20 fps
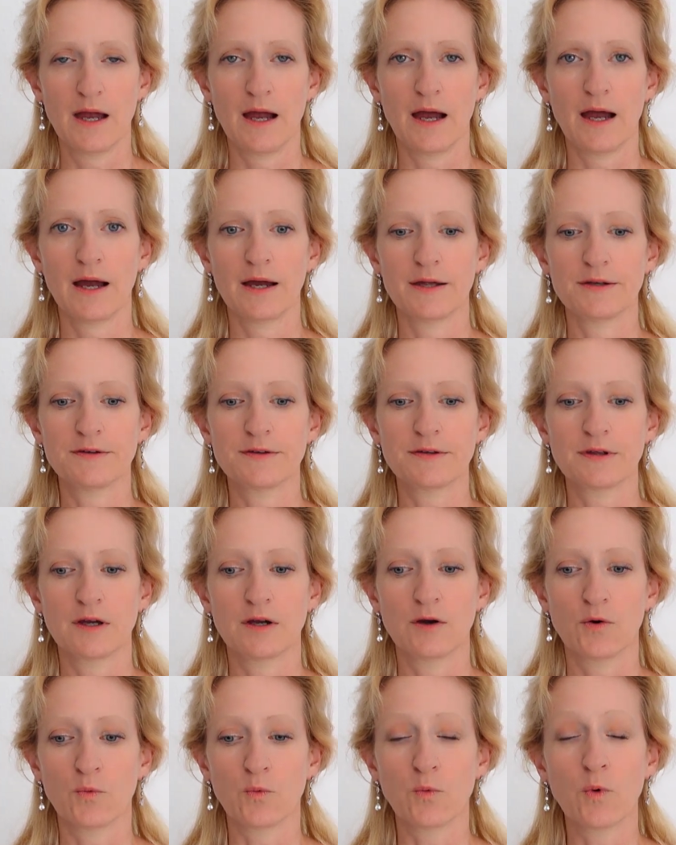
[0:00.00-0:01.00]
And
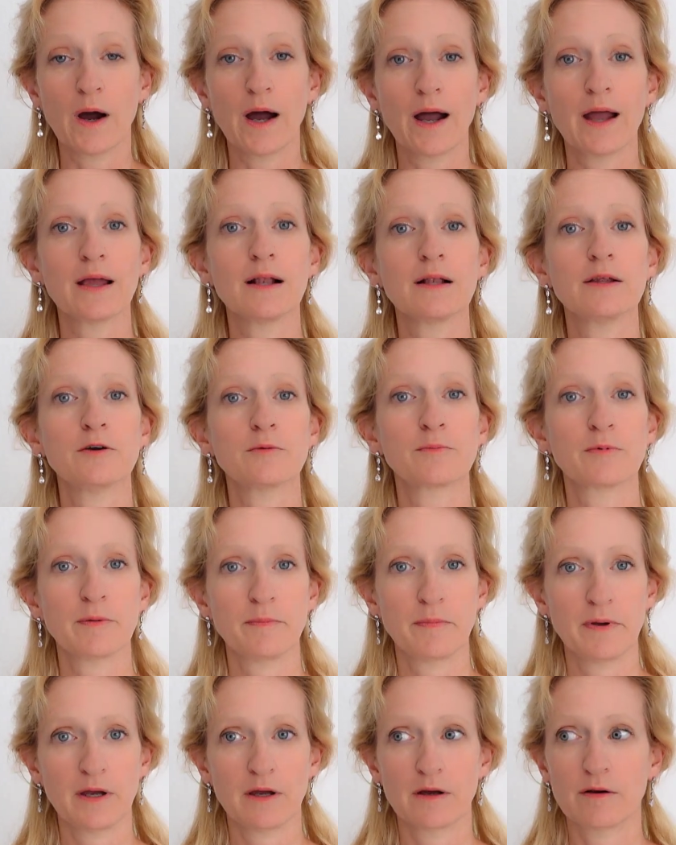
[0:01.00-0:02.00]
while you
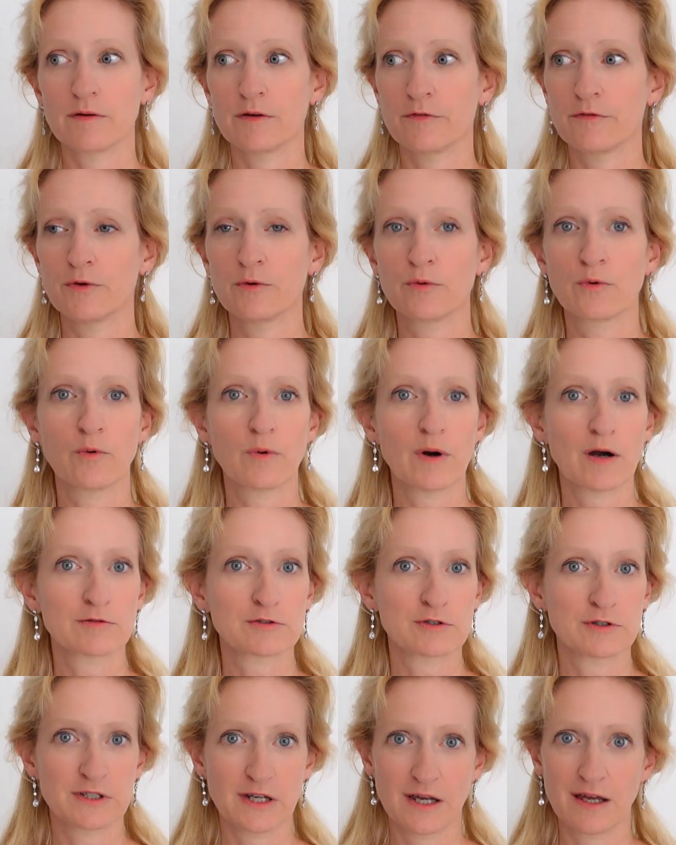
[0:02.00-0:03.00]
prepare, if you go out
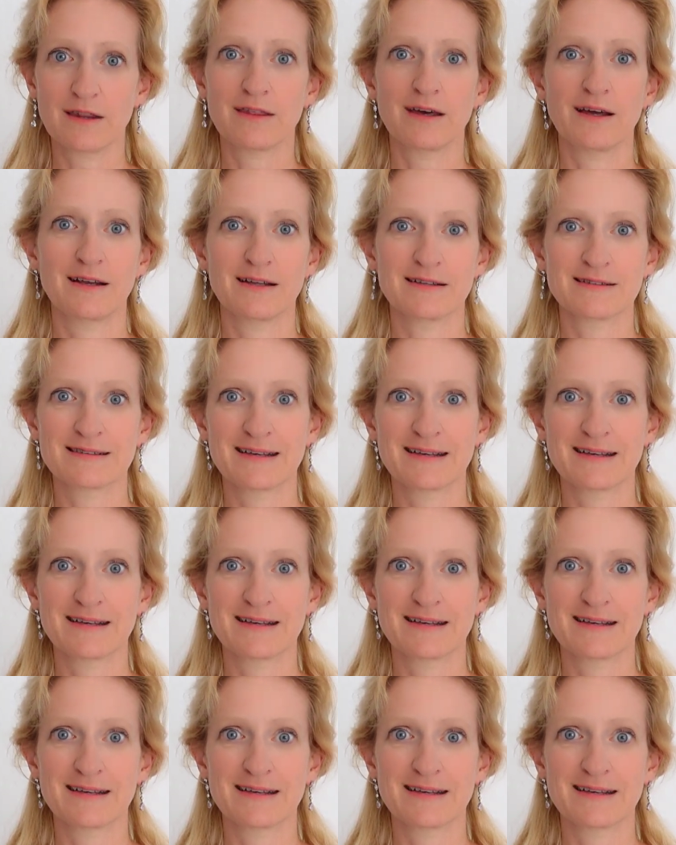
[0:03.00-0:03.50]
today then and